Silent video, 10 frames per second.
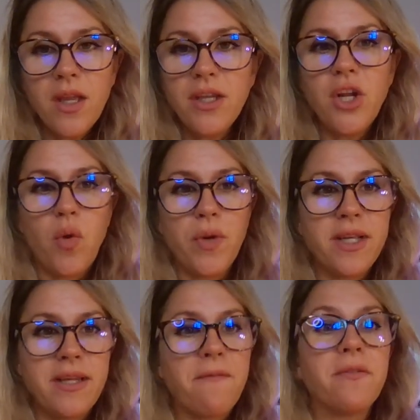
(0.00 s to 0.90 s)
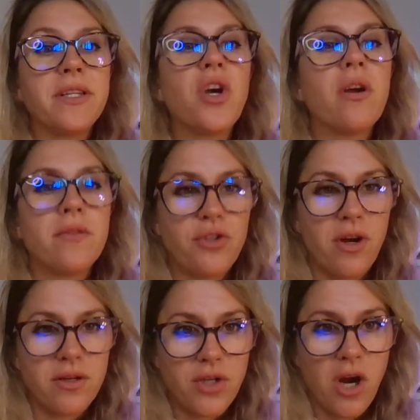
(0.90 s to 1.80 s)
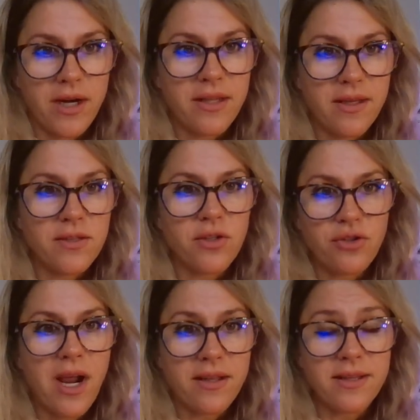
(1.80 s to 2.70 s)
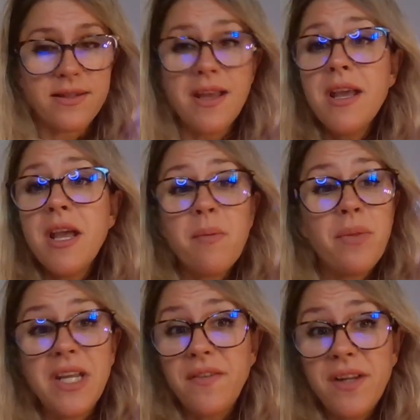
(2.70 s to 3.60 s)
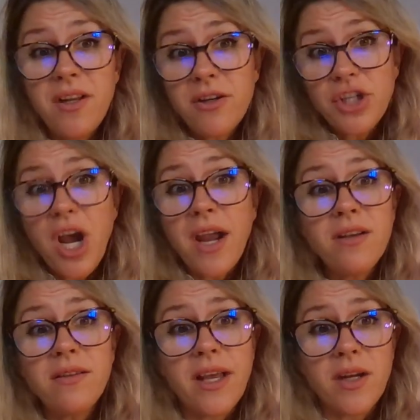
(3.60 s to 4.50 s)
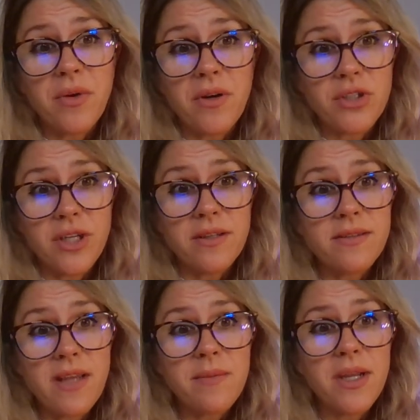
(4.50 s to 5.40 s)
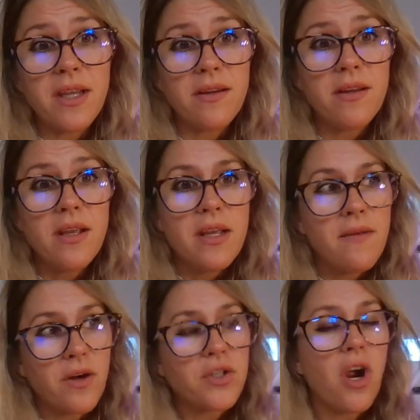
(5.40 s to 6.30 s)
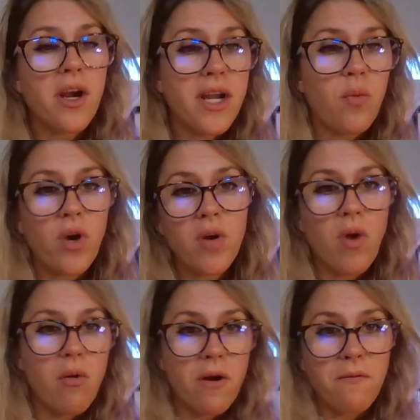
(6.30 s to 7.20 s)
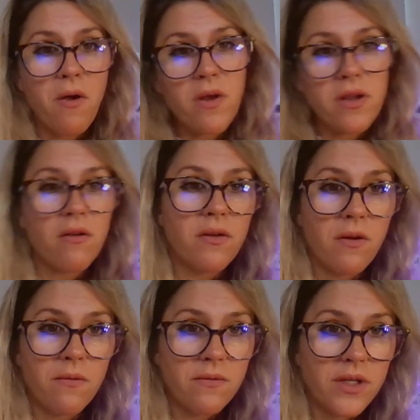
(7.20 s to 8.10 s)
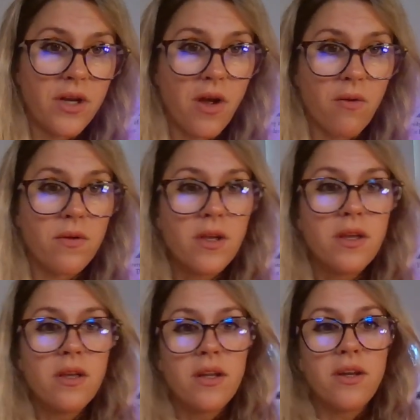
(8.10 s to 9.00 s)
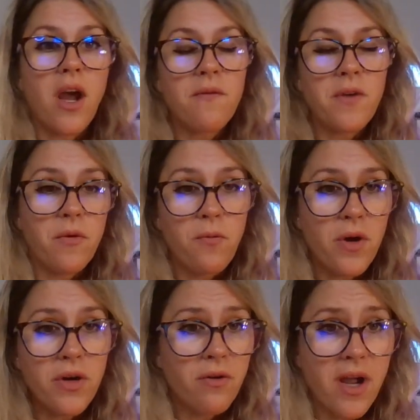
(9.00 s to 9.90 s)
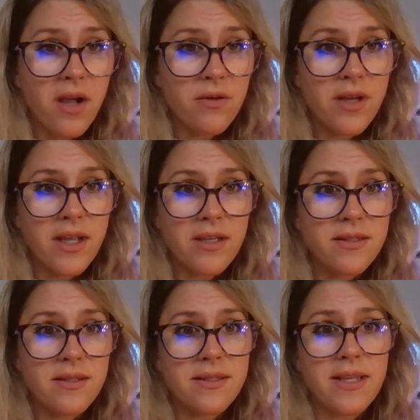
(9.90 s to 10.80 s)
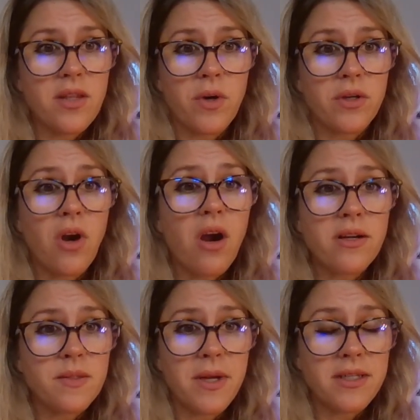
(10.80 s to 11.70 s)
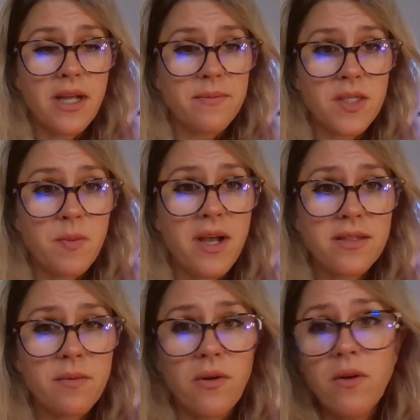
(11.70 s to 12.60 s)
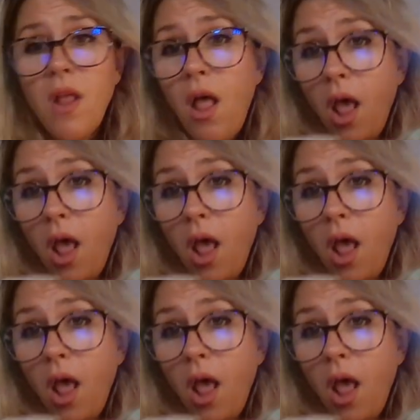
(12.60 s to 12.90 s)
We can definitely target this or track this, but even in our child-led approaches, I mean, for a target word while we're following a little, nonverbal 4-year around is to say the word car as many times as possible.